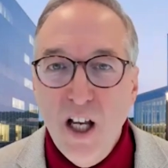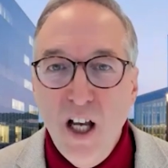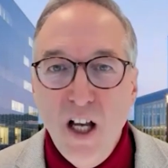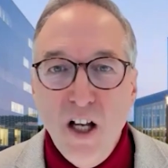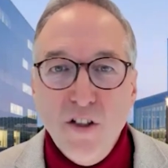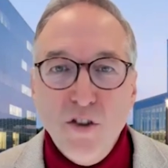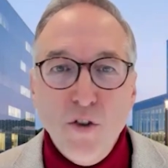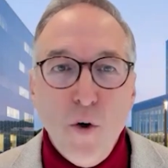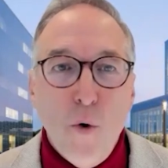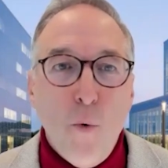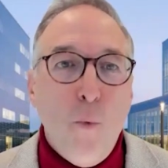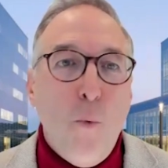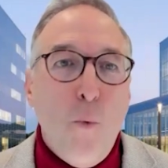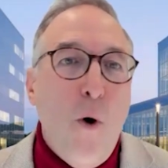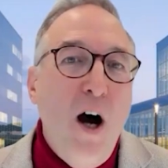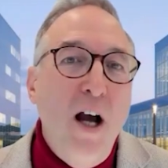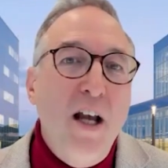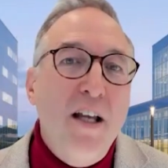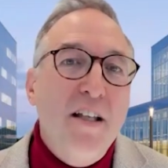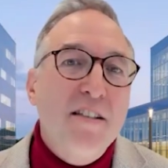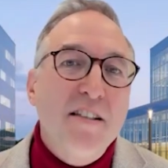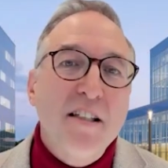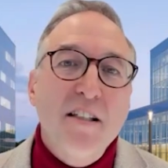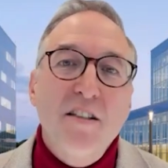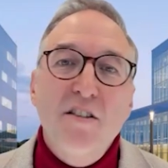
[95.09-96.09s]
So why
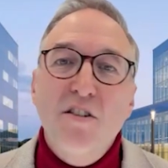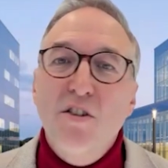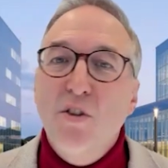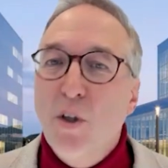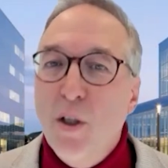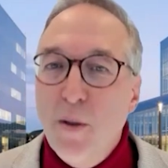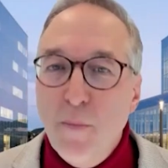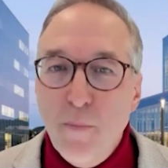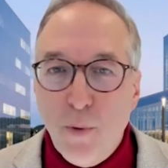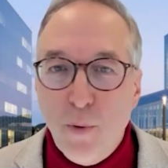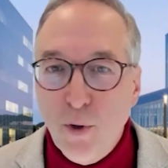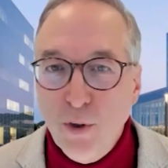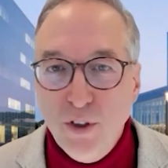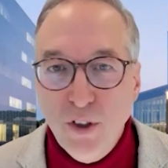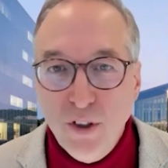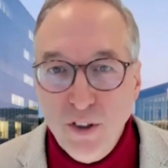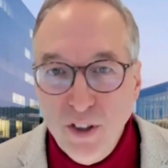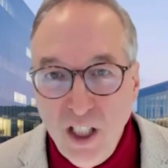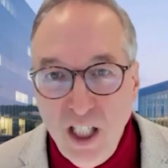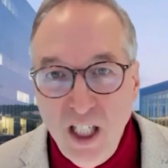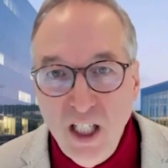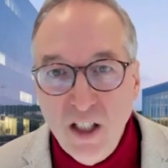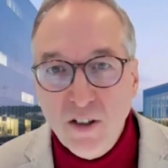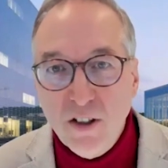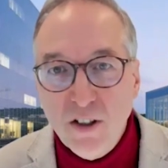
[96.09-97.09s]
is it so important
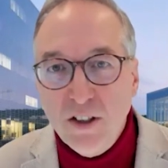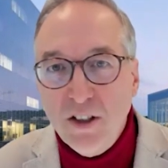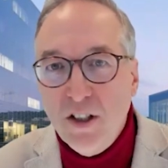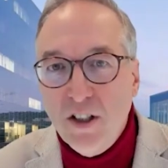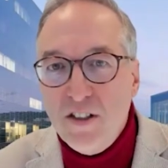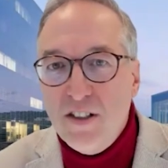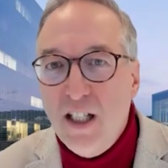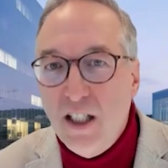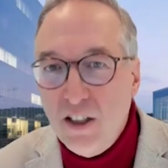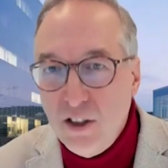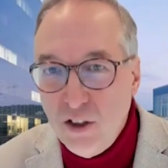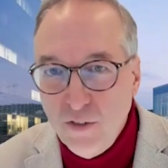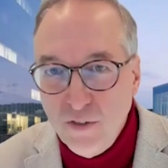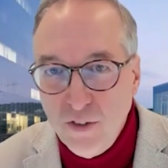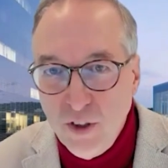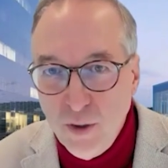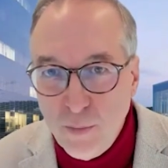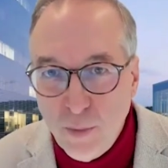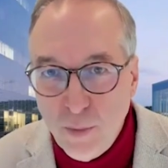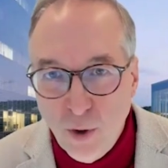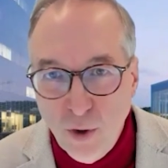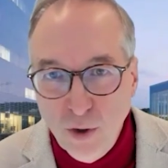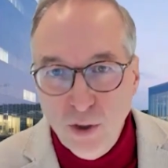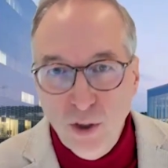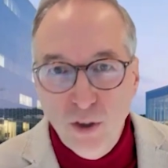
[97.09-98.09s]
here and not out of the
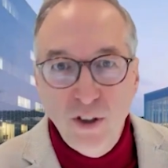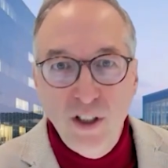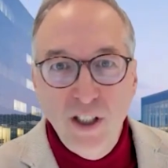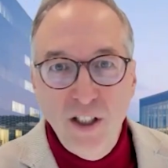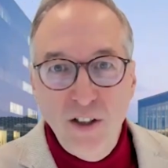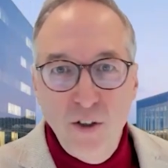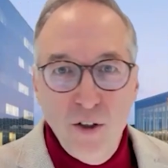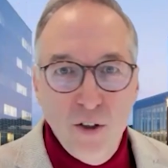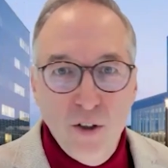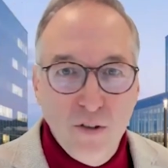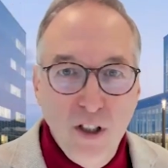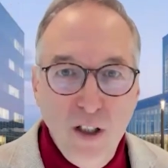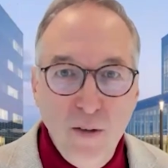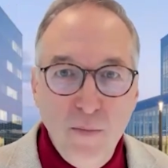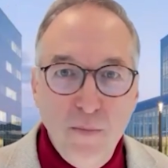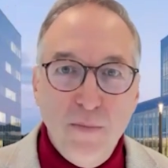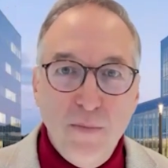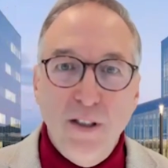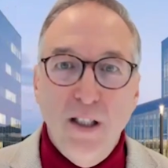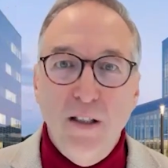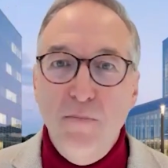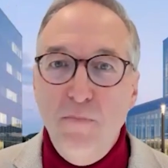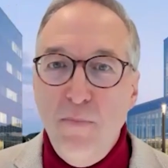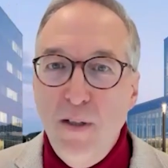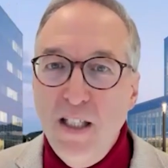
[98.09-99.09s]
border in Europe?
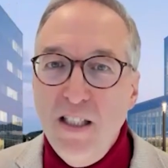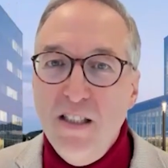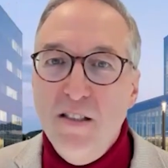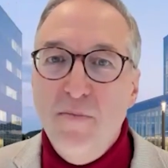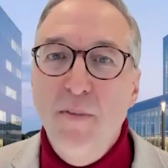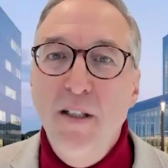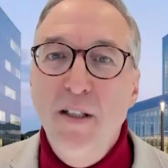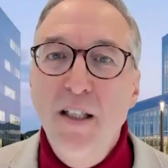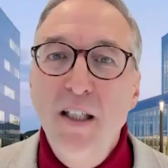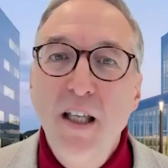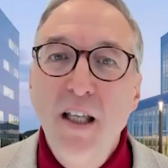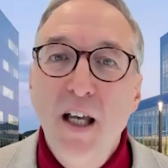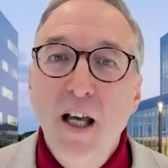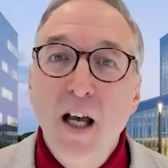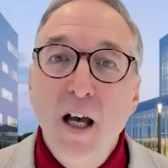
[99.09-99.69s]
That beats me.